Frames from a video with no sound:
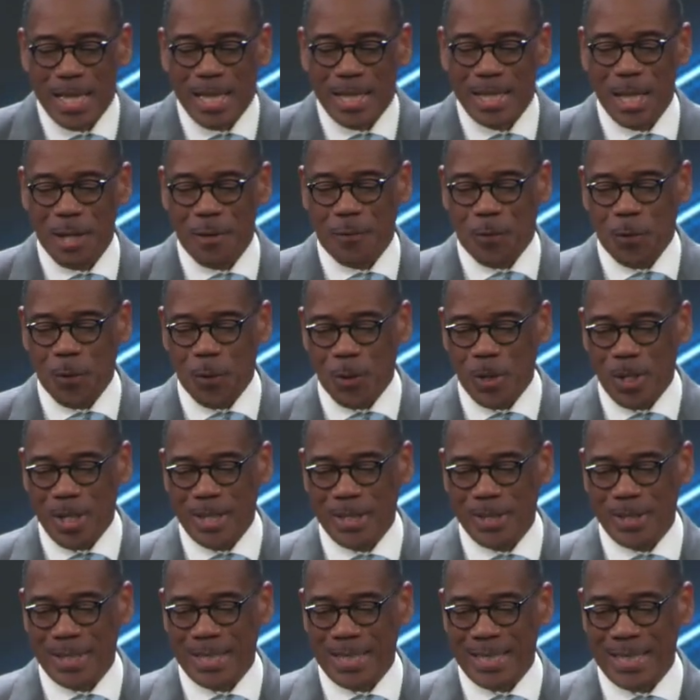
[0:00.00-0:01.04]

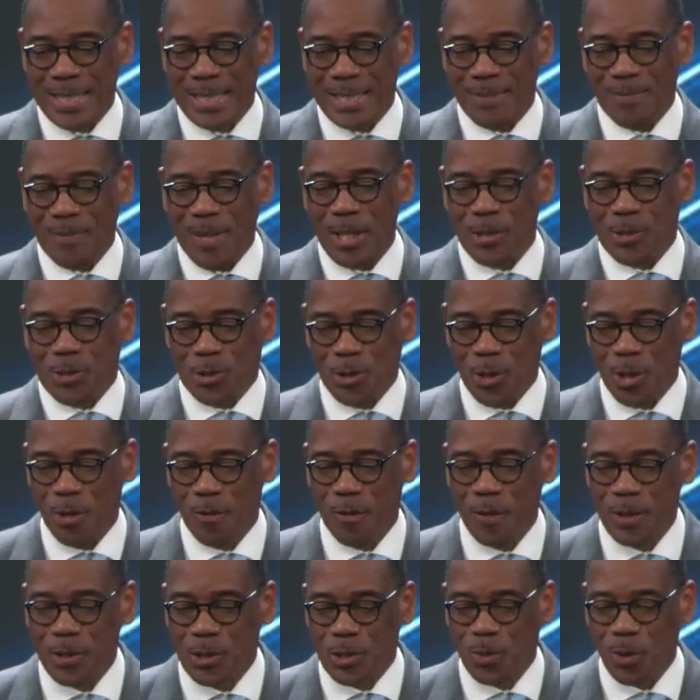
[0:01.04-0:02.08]
Therefore, his
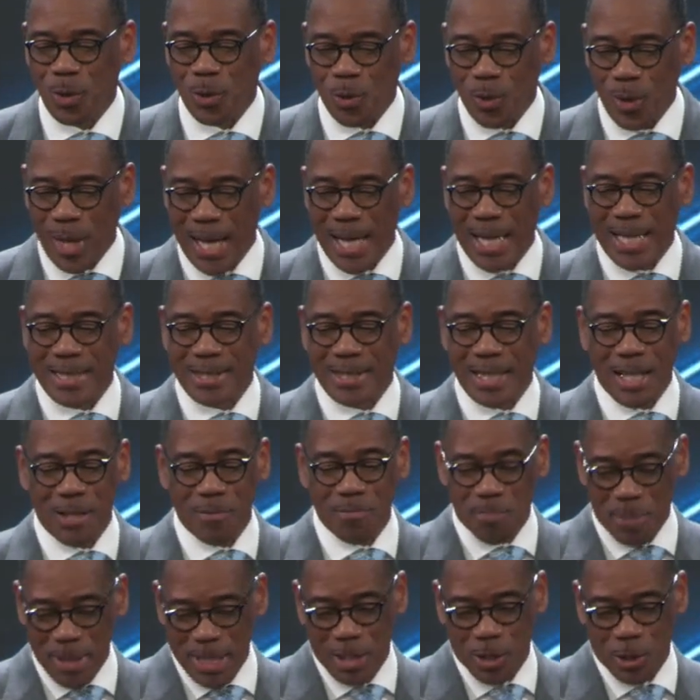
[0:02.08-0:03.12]
servants will rise
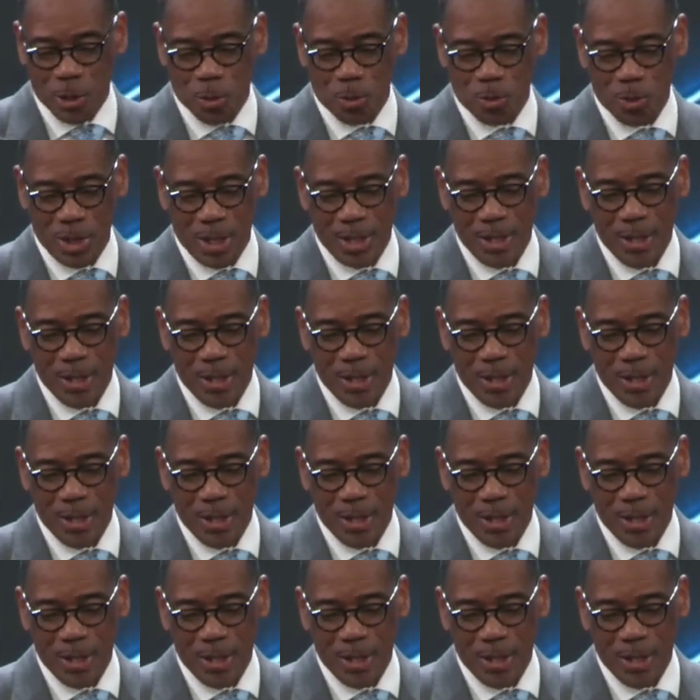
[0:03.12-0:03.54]
and build,